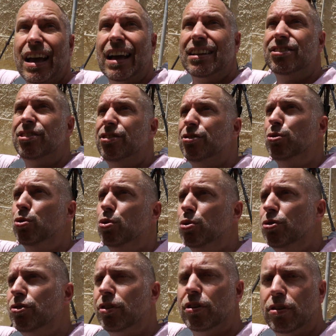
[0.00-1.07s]
as this
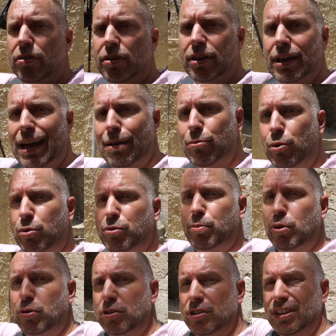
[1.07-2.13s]
door, so the camera was
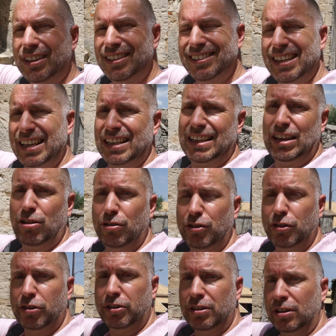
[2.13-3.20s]
pointing exactly
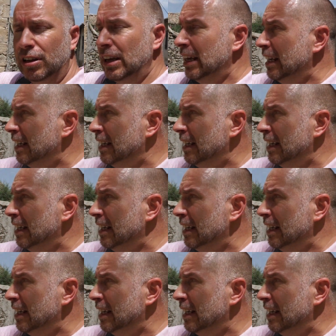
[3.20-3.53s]
horizontal,